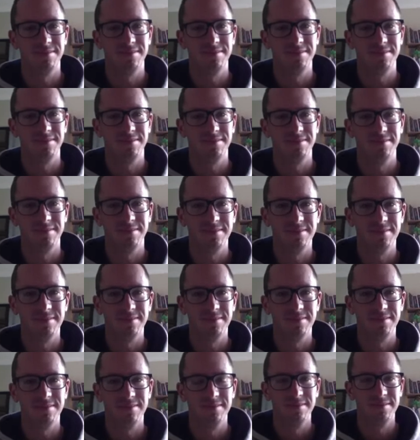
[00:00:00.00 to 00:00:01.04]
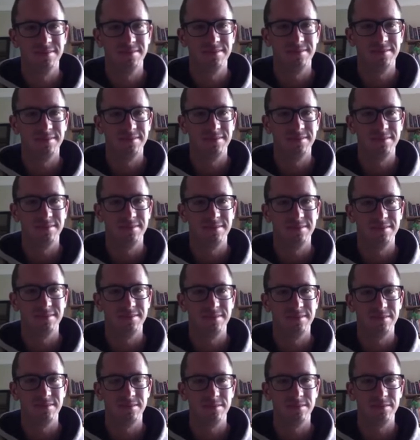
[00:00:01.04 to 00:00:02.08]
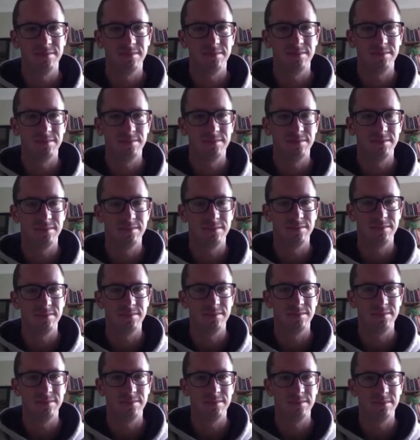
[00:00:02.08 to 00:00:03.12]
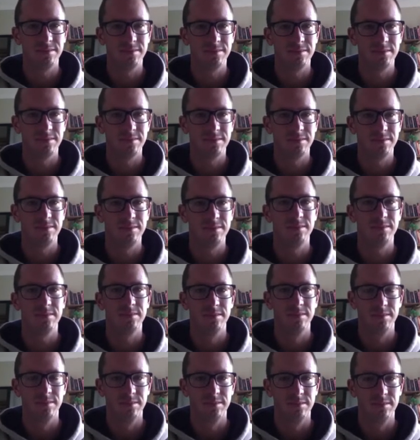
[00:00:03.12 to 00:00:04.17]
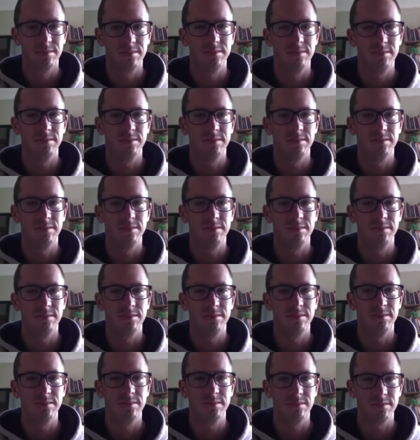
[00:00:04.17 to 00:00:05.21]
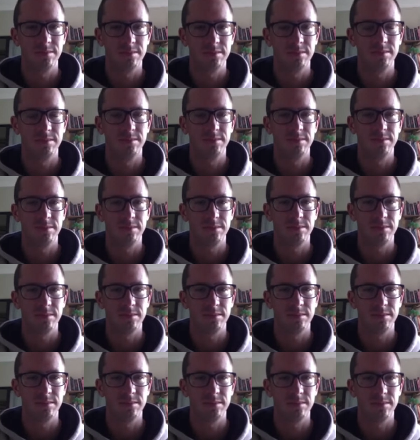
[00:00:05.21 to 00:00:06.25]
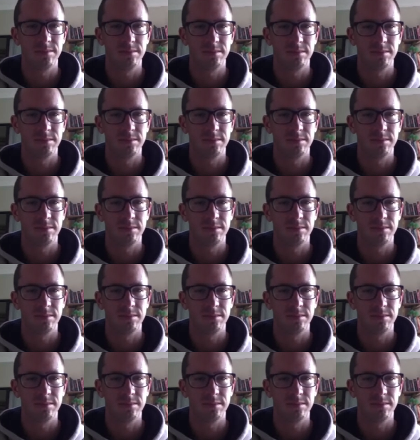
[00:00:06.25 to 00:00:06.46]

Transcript: No words are spoken by the person on screen.